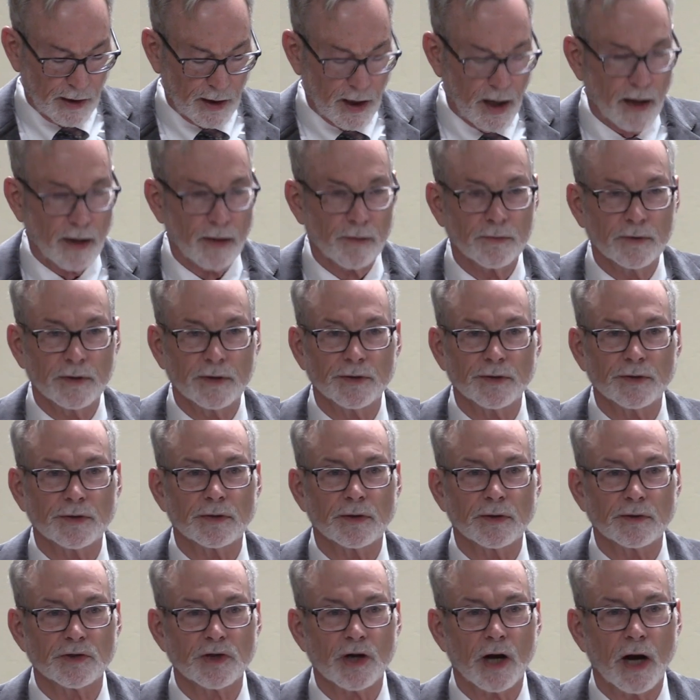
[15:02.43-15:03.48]
I was
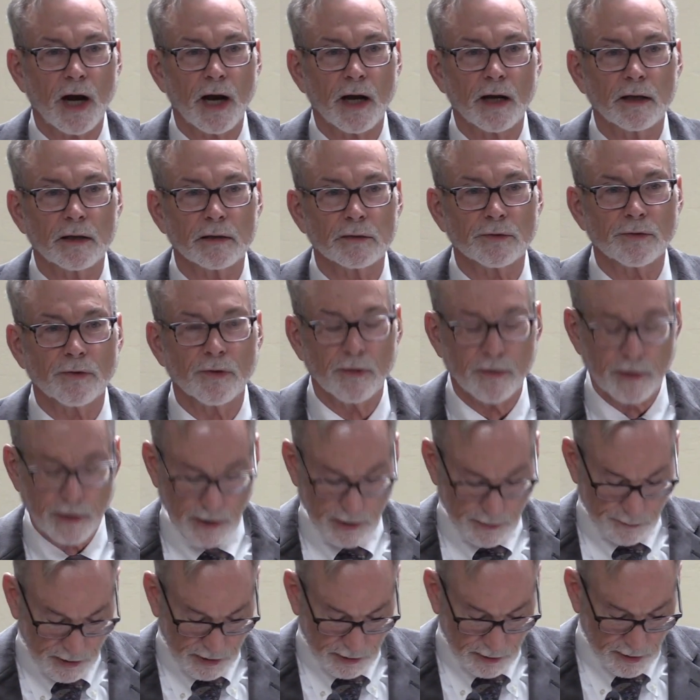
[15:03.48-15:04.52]
a child growing
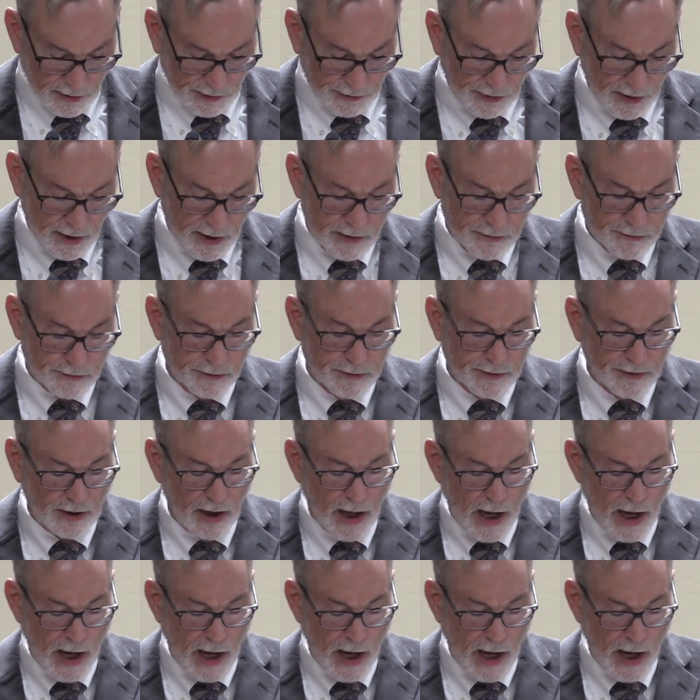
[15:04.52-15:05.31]
up in Los Angeles,